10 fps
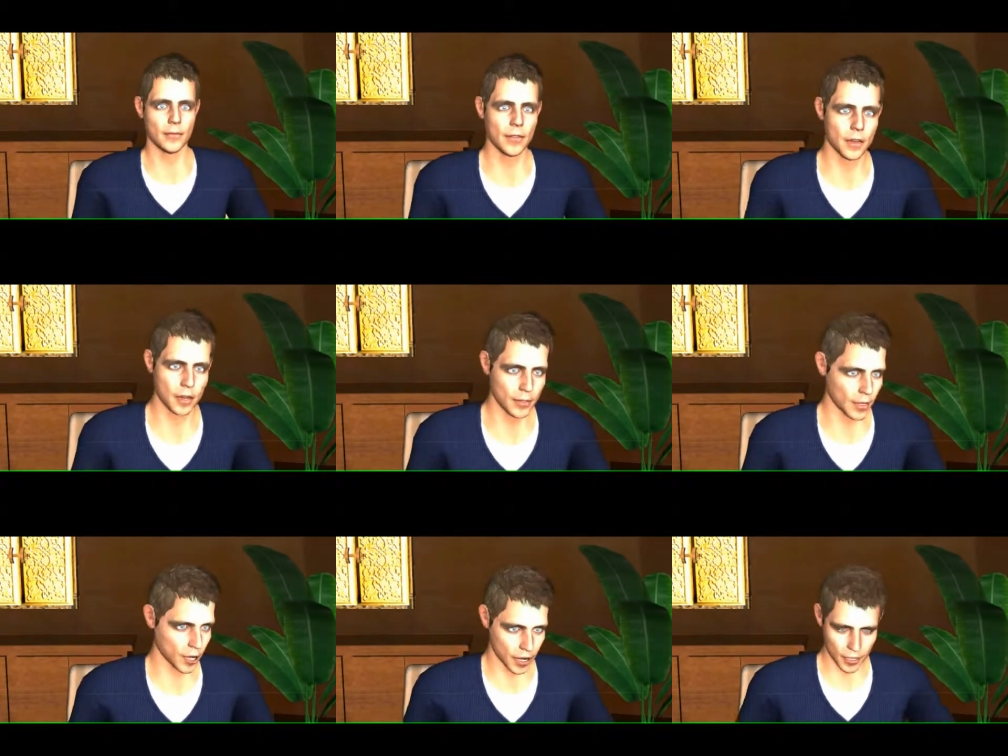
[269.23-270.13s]
Because
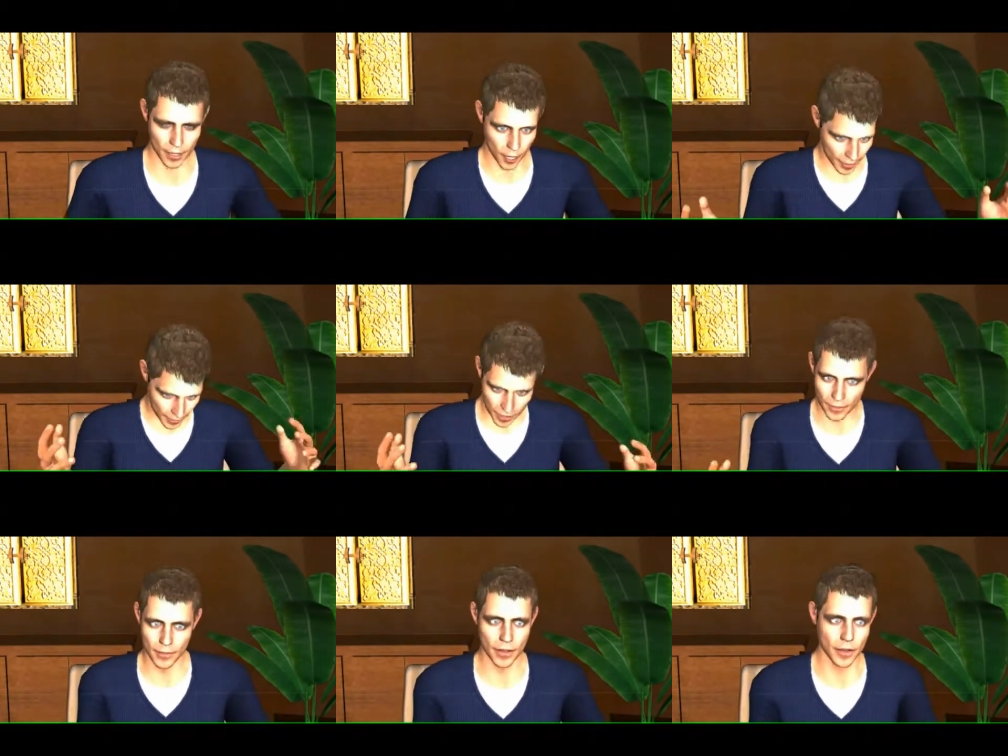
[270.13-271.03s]
William Boring
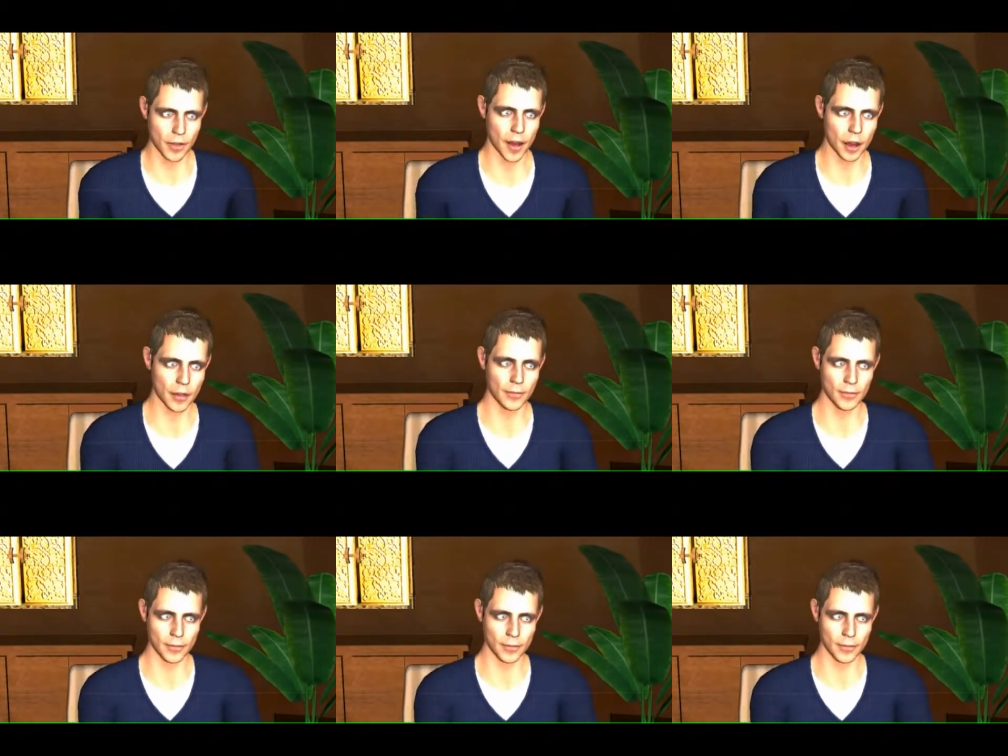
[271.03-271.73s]
lived nearby